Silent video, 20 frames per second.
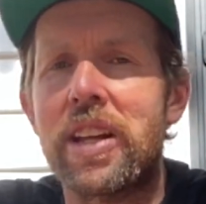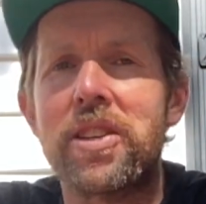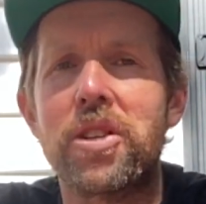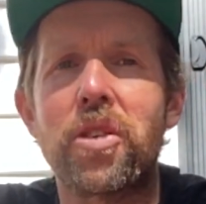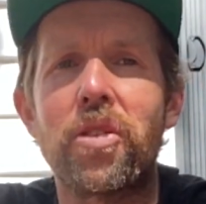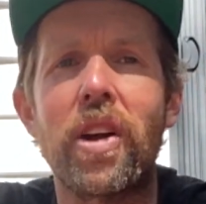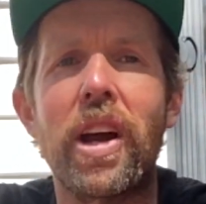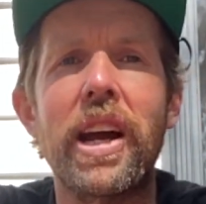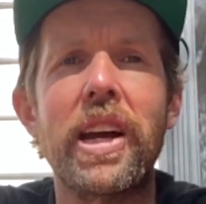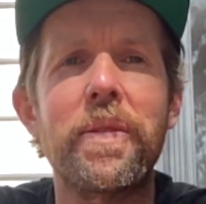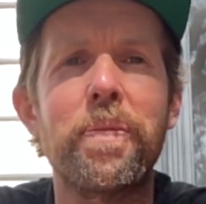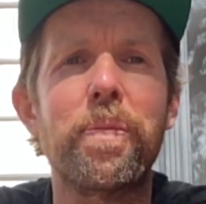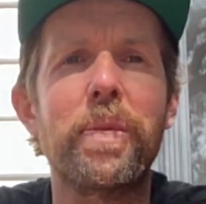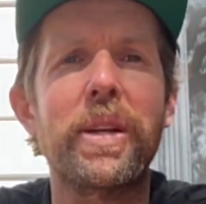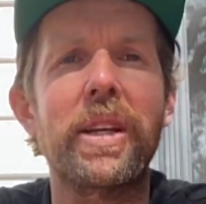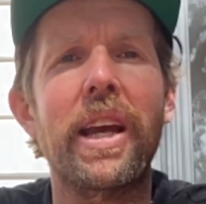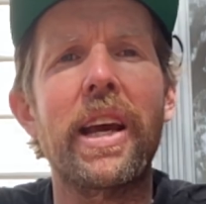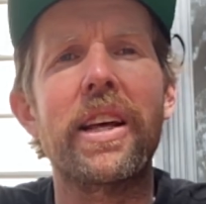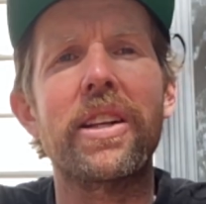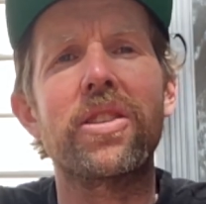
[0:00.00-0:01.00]
great.
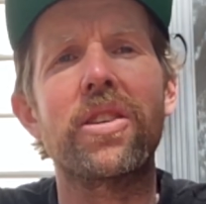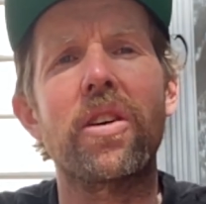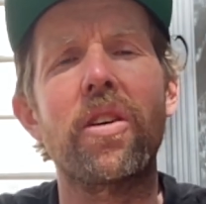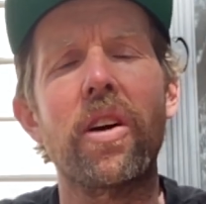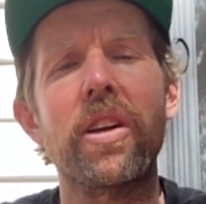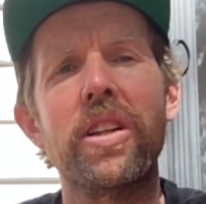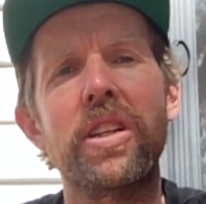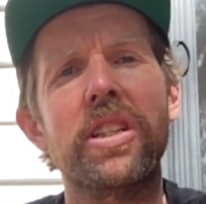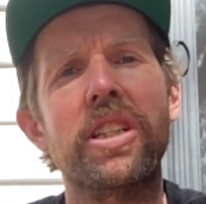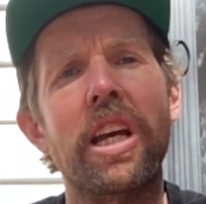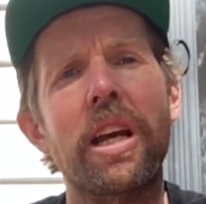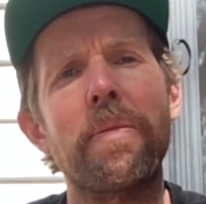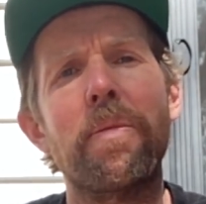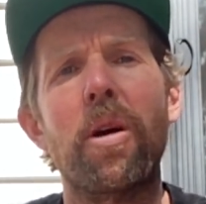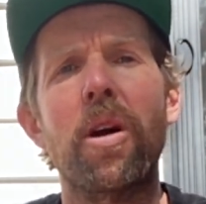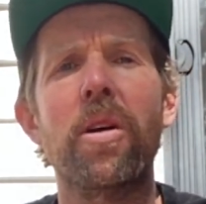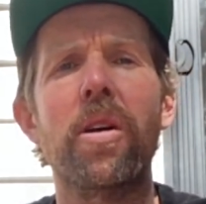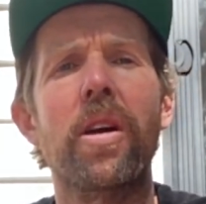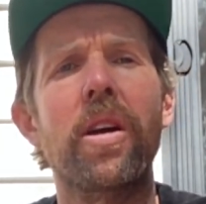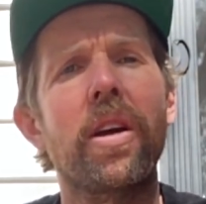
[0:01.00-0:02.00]
But yeah, so either share
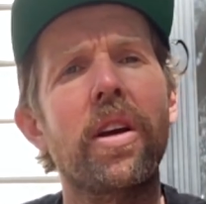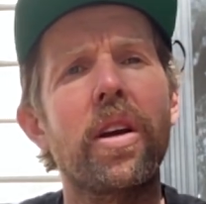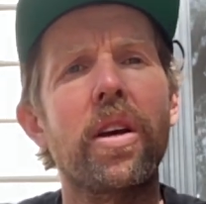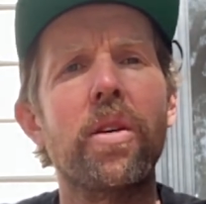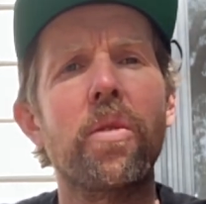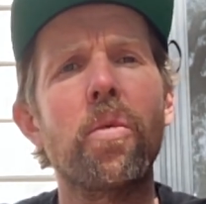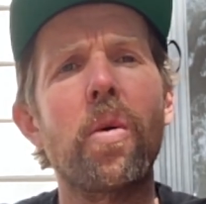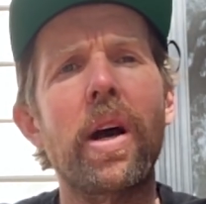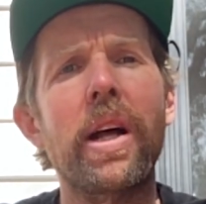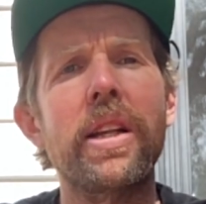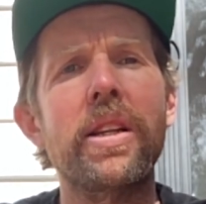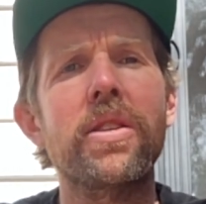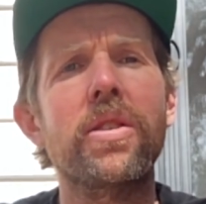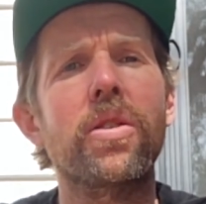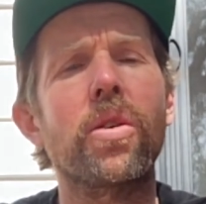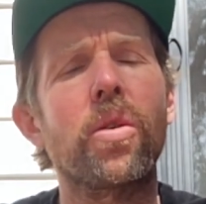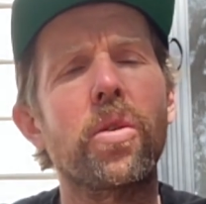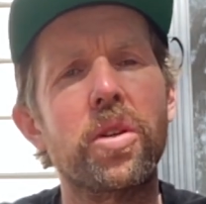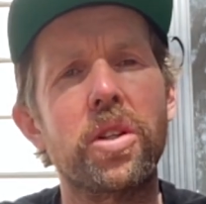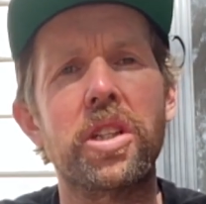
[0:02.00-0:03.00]
by
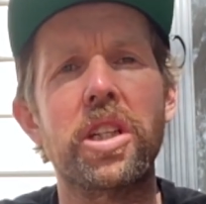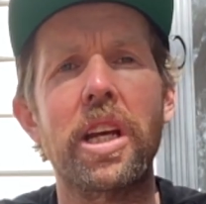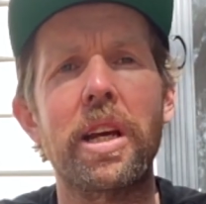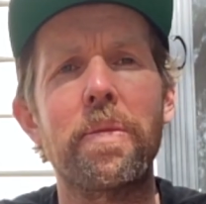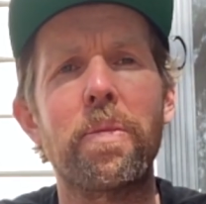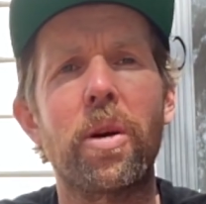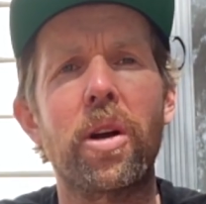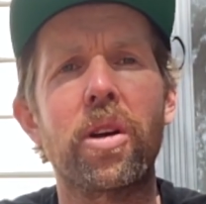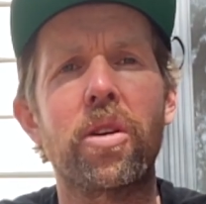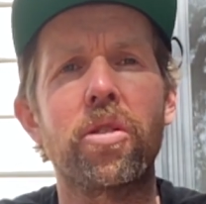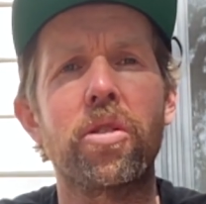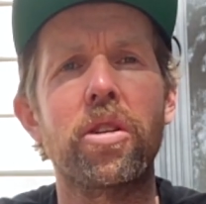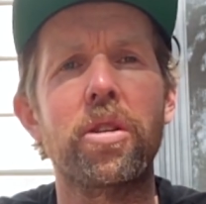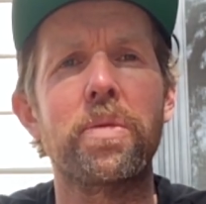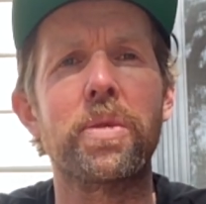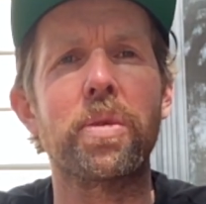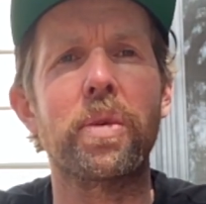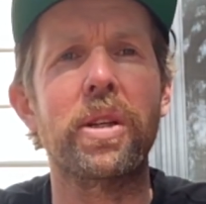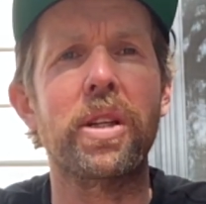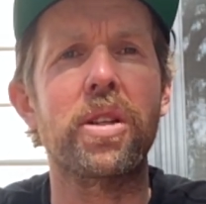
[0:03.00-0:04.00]
ones or share by
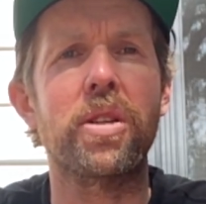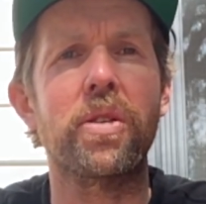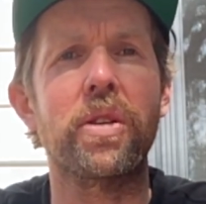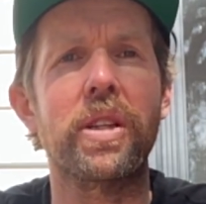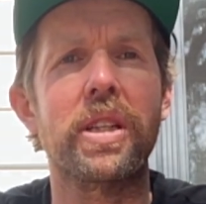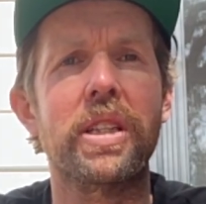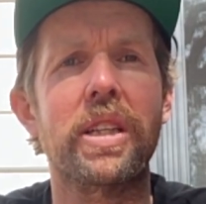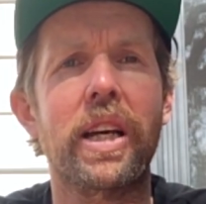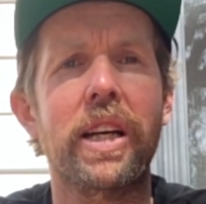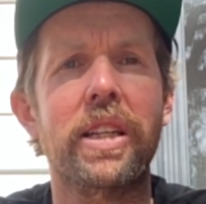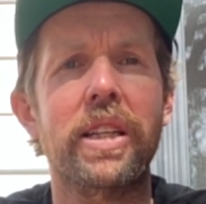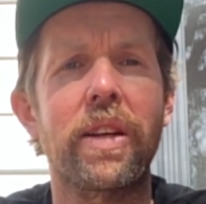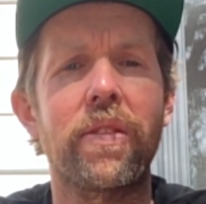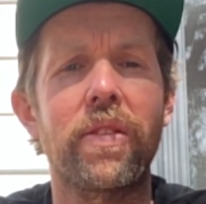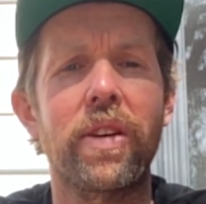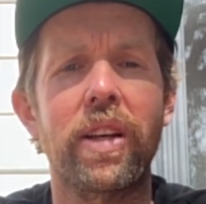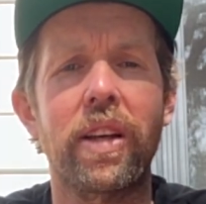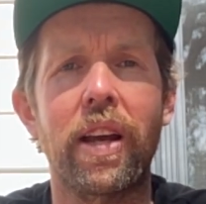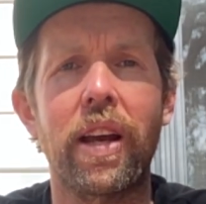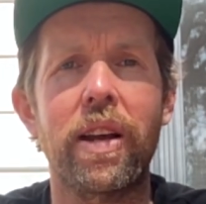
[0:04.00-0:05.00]
groups when you're doing this
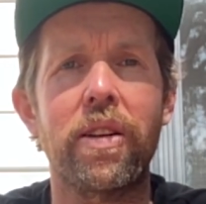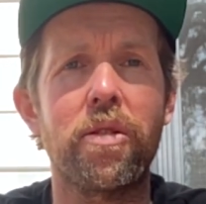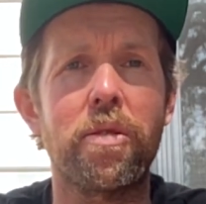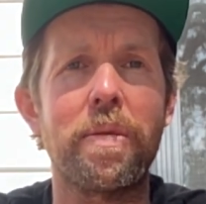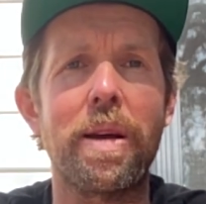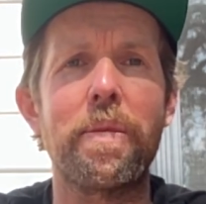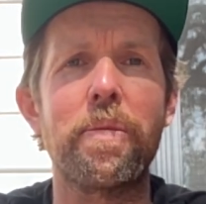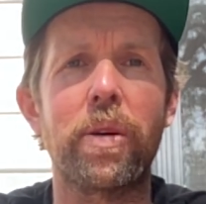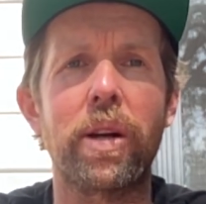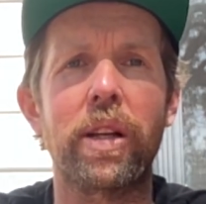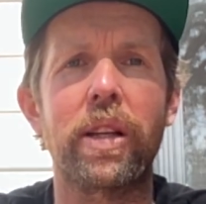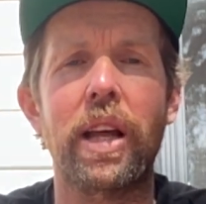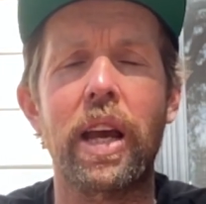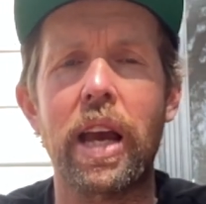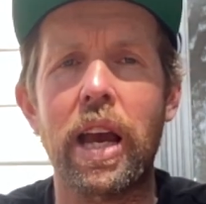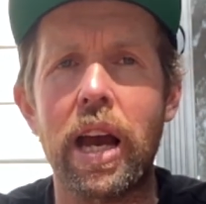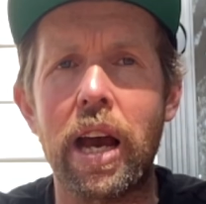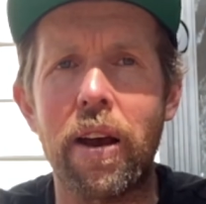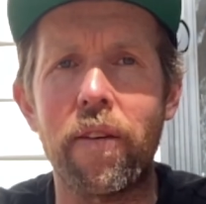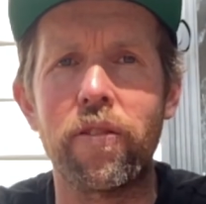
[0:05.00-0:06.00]
activity, and remembering they
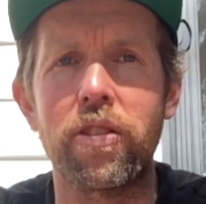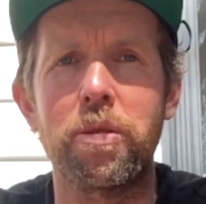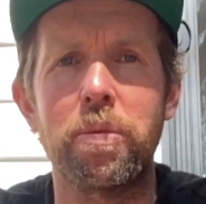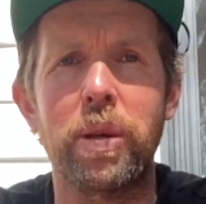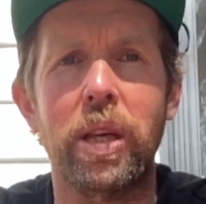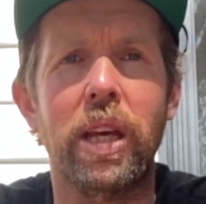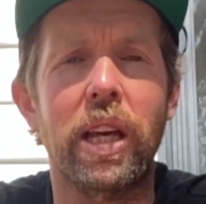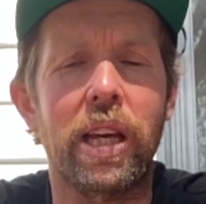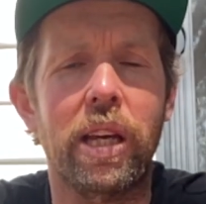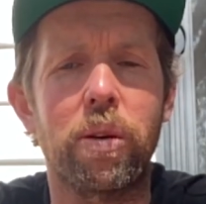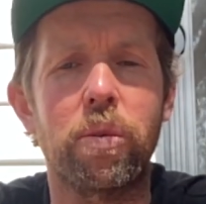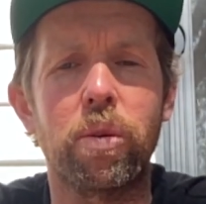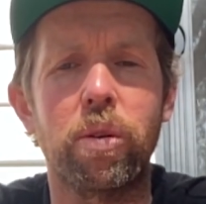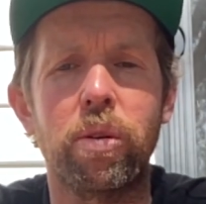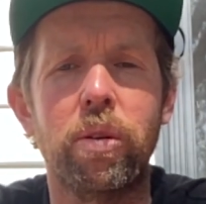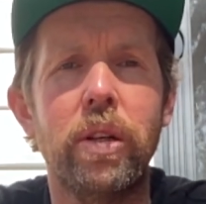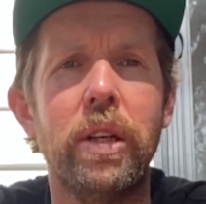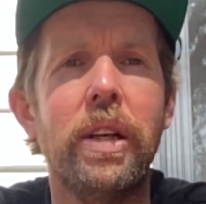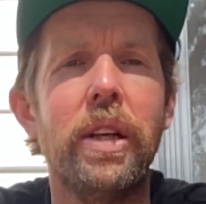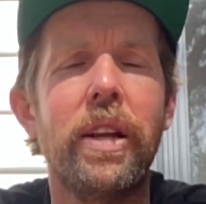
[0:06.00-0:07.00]
have to be
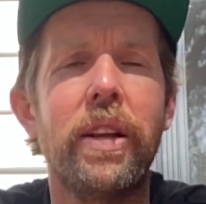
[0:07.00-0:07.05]
equal.